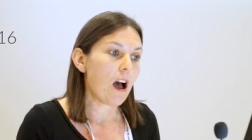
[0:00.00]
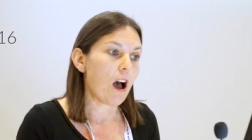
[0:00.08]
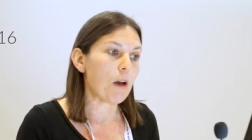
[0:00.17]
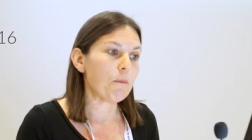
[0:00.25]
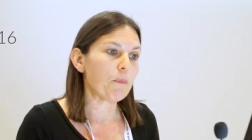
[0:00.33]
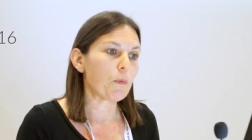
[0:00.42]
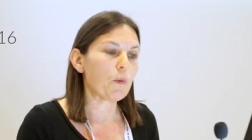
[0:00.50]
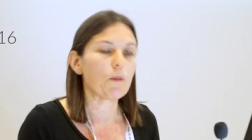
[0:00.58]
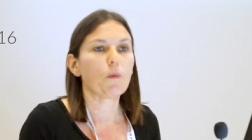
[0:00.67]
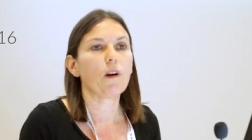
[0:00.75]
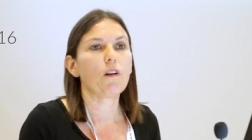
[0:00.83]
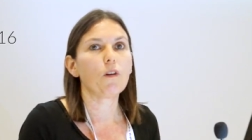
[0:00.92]
Um, we,
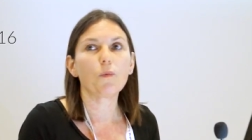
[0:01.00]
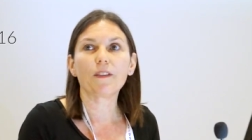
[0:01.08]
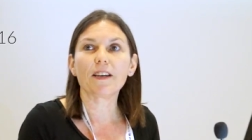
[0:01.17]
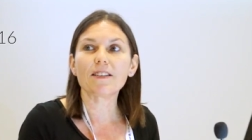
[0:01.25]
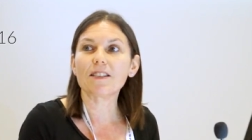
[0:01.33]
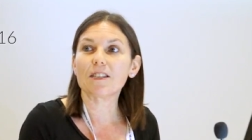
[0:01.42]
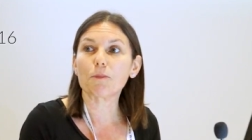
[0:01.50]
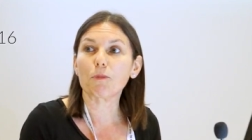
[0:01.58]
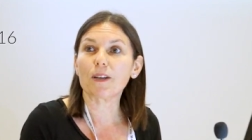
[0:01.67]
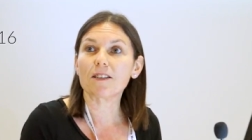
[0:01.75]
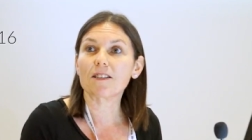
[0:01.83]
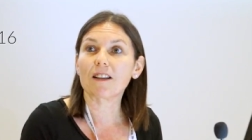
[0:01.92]
we, along with this, this
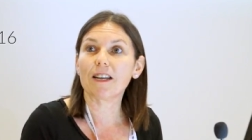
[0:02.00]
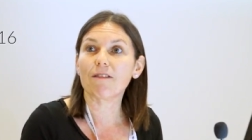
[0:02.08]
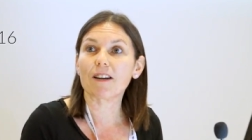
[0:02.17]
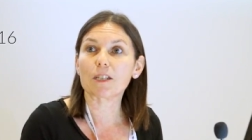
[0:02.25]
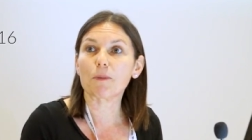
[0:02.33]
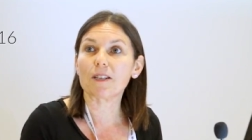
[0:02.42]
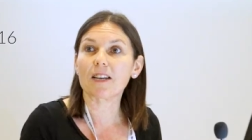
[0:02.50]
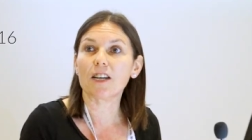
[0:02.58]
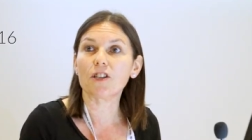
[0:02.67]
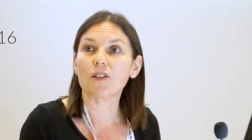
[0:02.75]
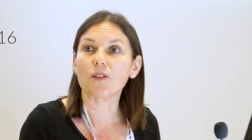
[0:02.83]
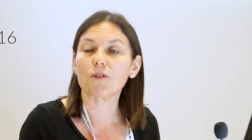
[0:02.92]
brings clear
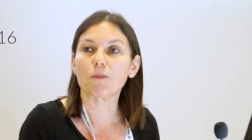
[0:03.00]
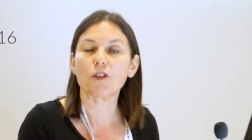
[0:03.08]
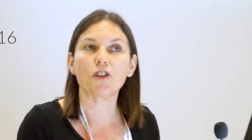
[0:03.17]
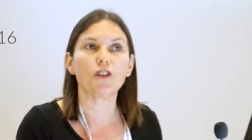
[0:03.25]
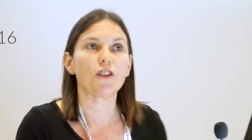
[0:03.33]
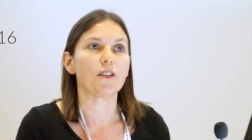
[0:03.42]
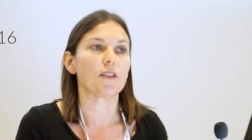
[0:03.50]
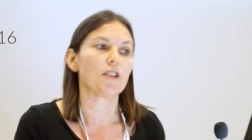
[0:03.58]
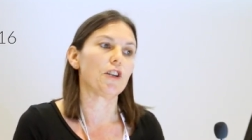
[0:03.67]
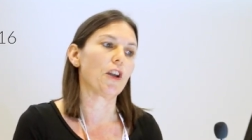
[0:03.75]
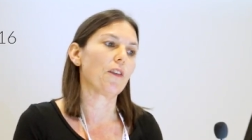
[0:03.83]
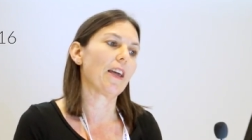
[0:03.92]
expectations from the
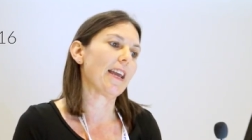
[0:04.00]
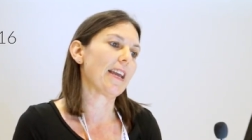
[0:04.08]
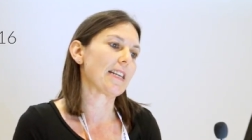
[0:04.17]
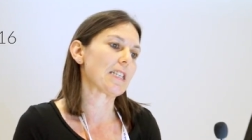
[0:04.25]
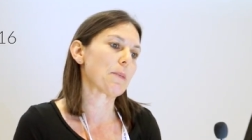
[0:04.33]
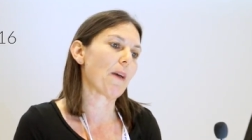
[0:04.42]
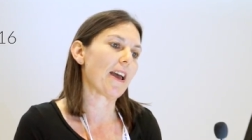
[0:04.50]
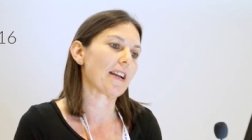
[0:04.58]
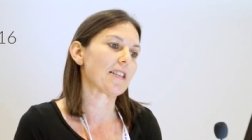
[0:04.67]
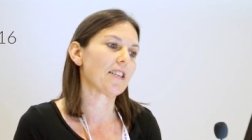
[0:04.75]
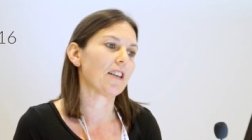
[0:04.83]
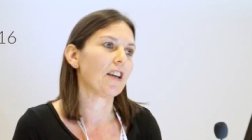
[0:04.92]
students. You know, they
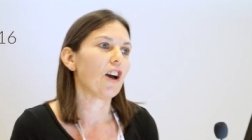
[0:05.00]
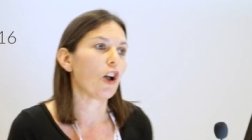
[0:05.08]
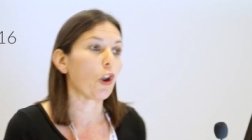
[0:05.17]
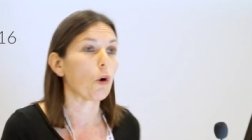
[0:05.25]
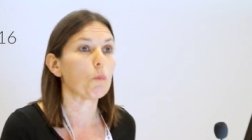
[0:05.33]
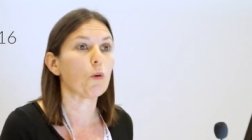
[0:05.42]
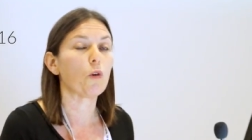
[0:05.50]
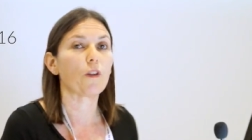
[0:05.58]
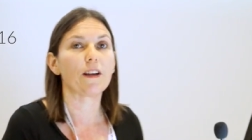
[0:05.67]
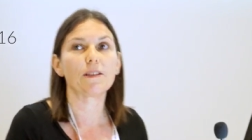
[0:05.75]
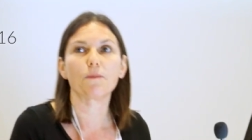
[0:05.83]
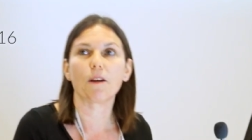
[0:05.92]
expect a lot more.
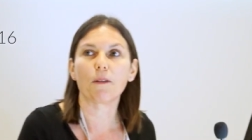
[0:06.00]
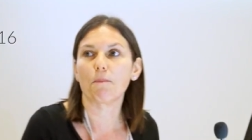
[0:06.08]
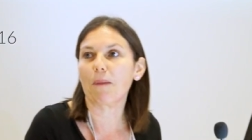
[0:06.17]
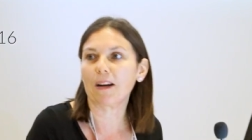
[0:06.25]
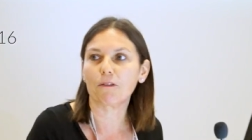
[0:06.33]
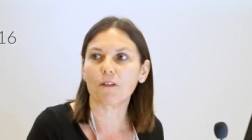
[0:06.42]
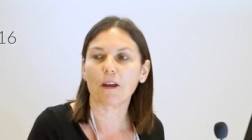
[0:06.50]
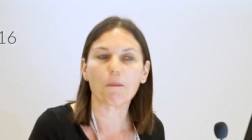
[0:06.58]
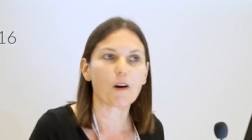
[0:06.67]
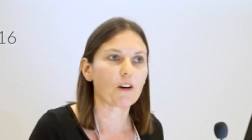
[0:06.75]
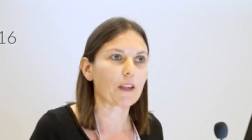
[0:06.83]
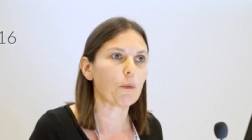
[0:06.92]
They the bang for their
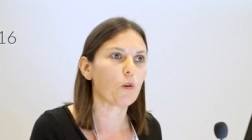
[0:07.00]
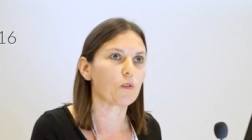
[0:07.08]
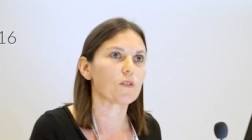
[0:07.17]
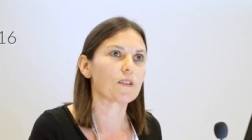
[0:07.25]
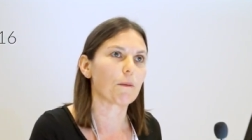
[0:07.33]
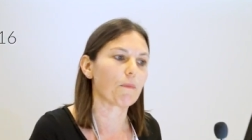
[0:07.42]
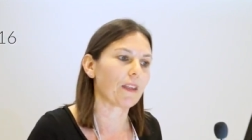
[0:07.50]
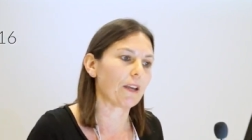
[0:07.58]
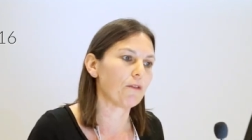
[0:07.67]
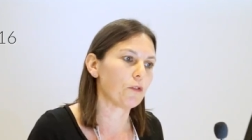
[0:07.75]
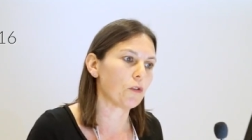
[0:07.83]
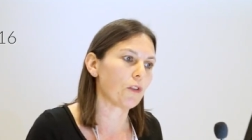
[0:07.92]
buck. They want something
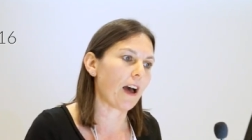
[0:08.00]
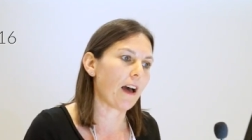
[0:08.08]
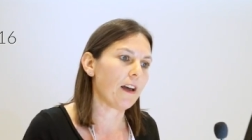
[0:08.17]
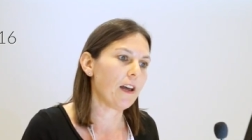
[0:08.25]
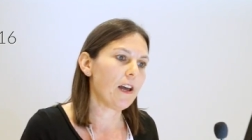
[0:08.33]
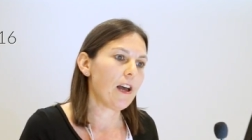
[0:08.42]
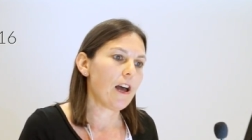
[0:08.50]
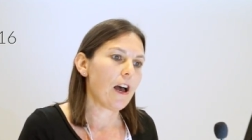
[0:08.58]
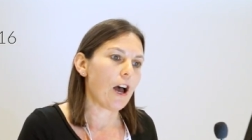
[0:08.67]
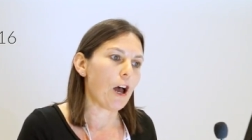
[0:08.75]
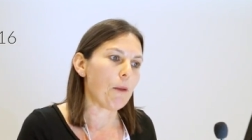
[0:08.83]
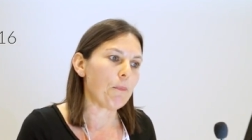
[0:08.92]
for that.
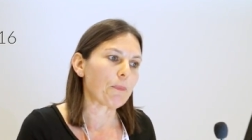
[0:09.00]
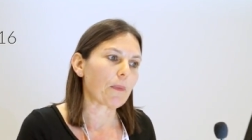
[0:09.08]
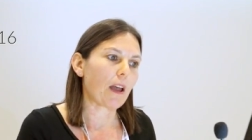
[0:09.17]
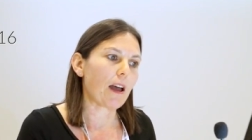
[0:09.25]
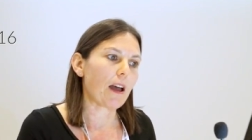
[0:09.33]
Um,